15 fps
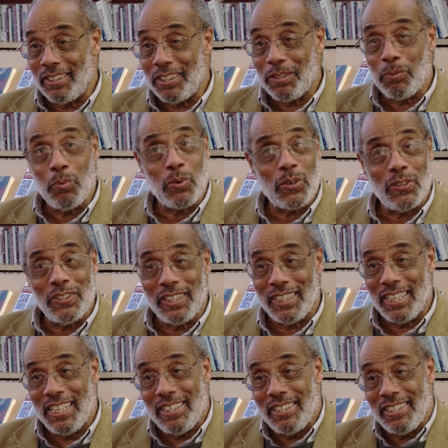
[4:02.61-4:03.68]
This world that
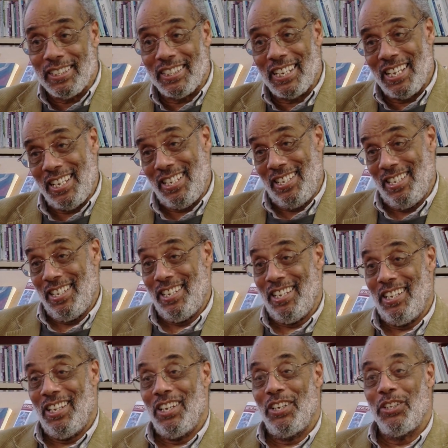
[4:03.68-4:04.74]
they say
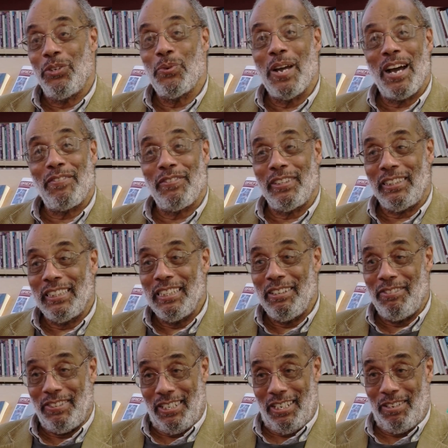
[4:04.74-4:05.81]
you have to
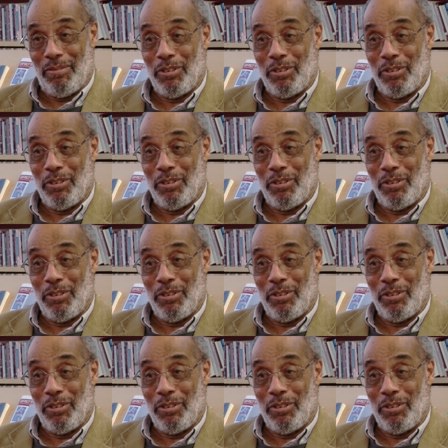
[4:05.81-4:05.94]
live in,